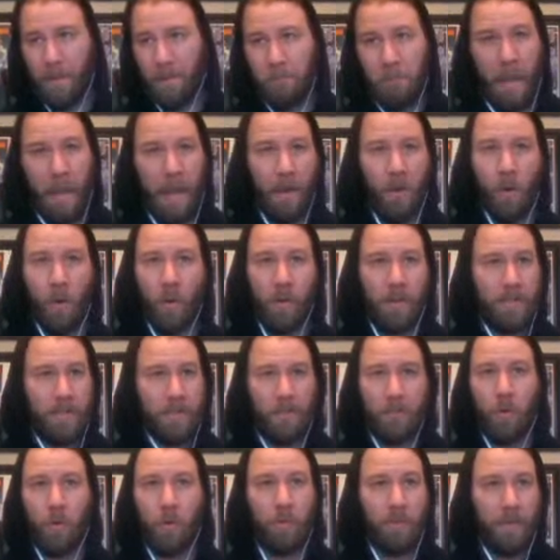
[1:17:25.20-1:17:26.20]
Matt Hardy's
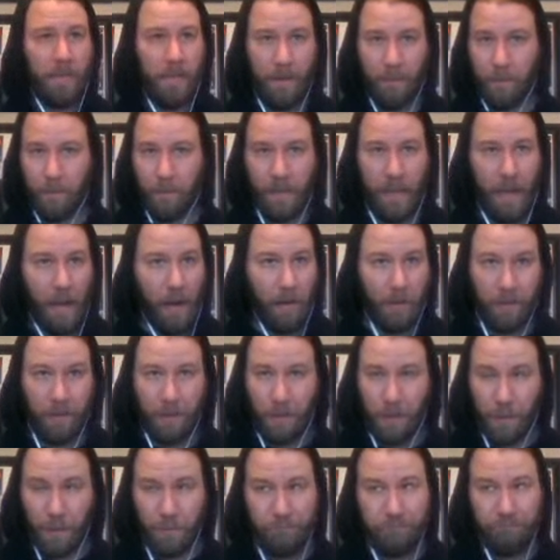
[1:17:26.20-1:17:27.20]
a totally different
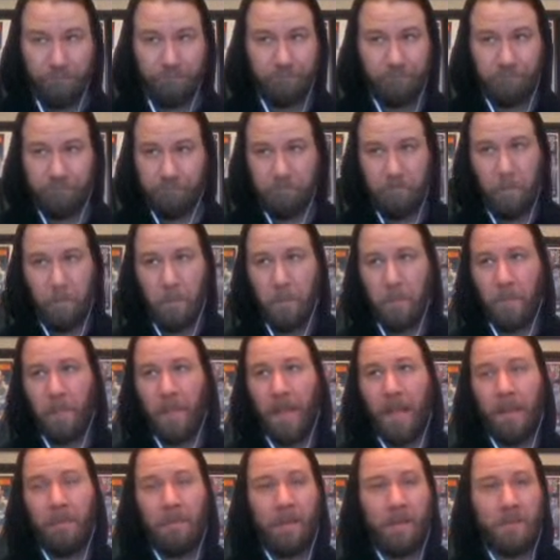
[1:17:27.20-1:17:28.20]
character.
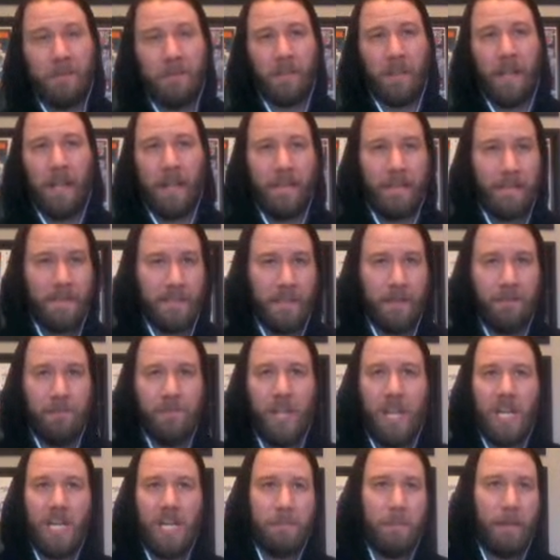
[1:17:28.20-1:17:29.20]
I mean, there's a lot of things that have
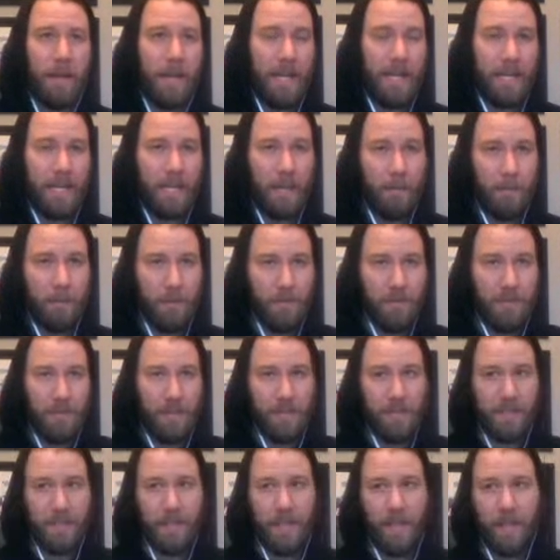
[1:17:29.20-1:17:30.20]
changed about AEW
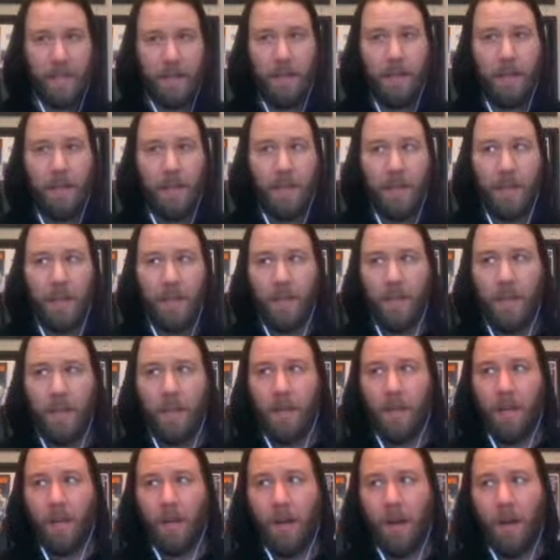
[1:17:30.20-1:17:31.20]
since then.
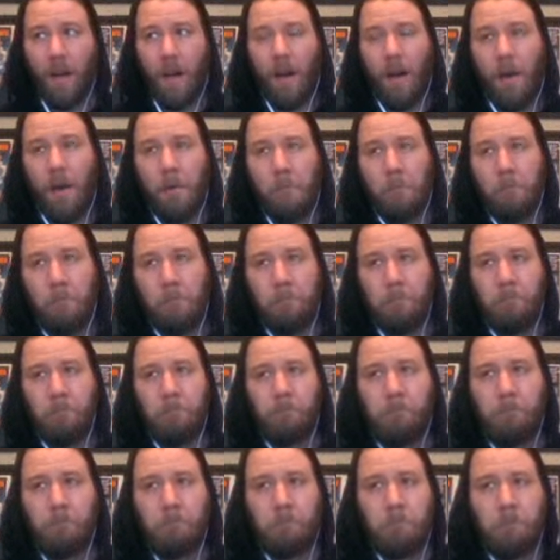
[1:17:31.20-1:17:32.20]

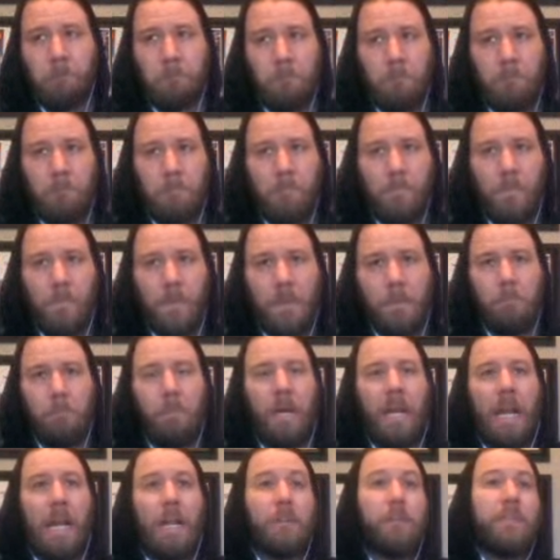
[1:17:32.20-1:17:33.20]

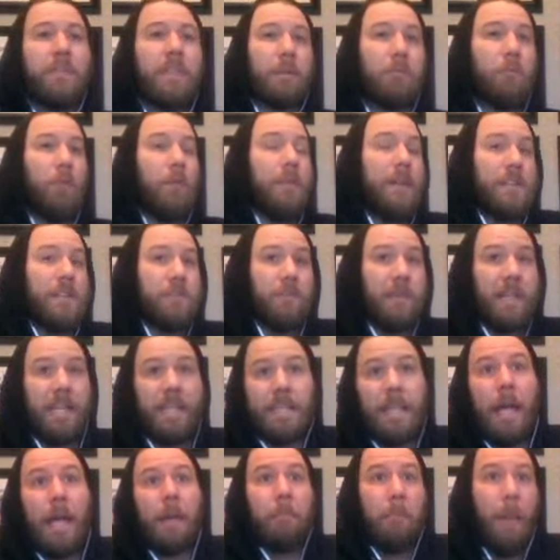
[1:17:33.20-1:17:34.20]
But I do think we'll eventually
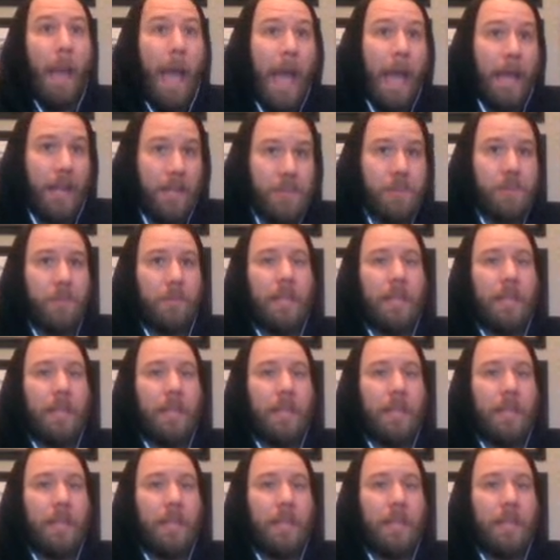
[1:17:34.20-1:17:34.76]
get that match.